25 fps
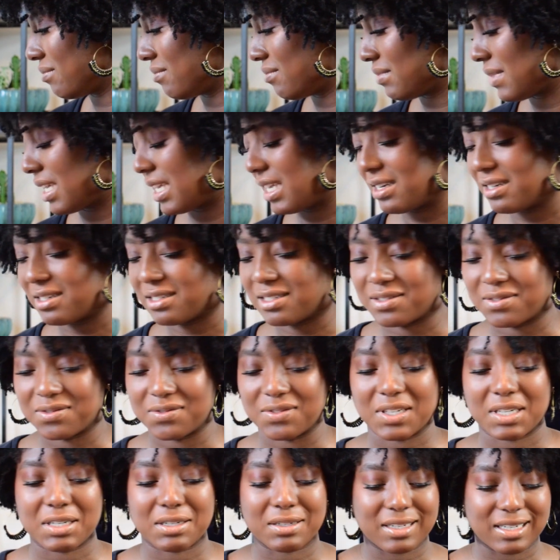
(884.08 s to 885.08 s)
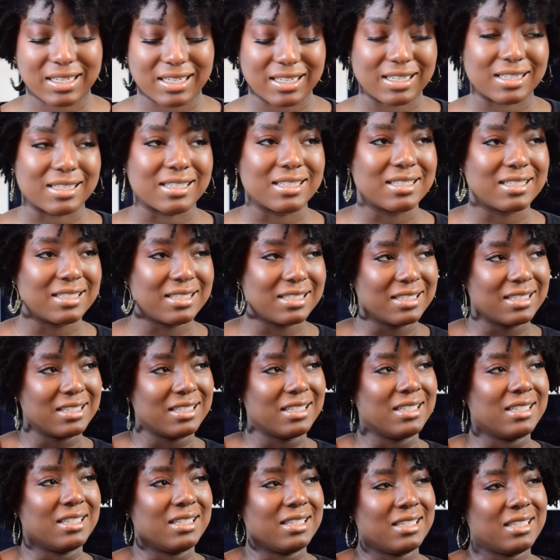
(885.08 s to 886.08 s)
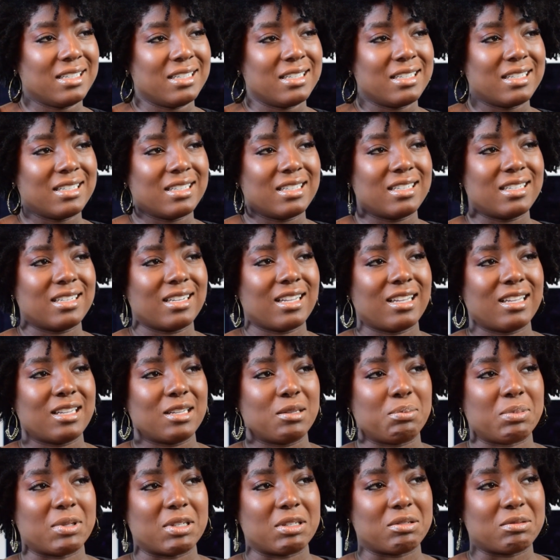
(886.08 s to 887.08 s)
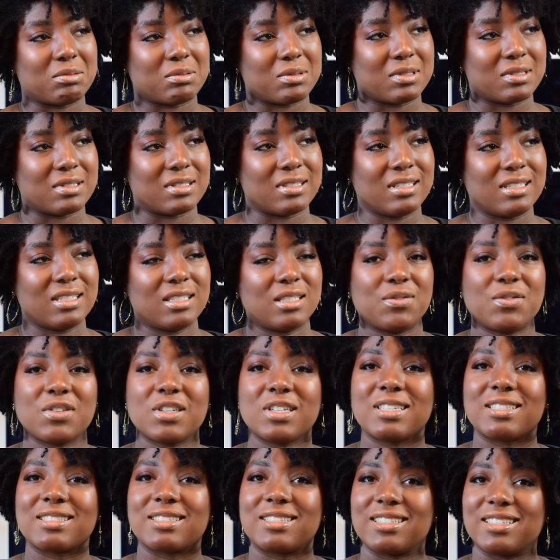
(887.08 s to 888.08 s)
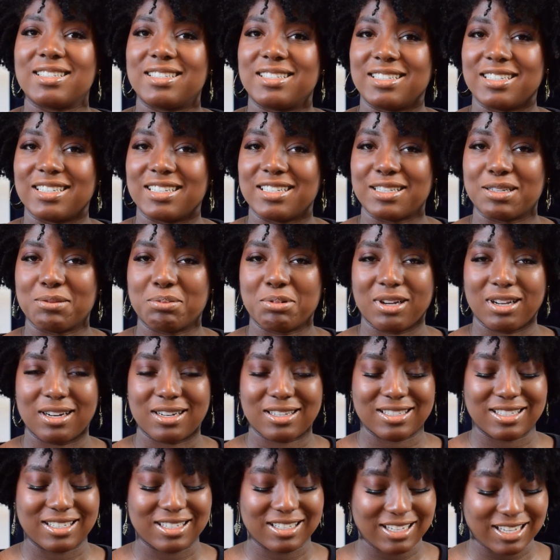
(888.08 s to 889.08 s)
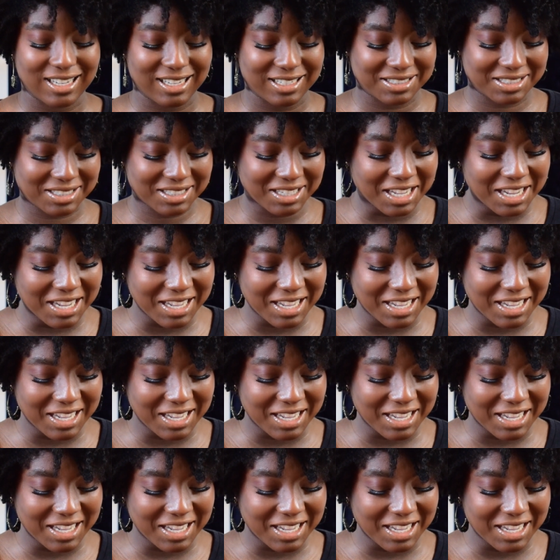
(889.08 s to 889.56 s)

my hair is very, not habitual, it's very consistent in the products it likes.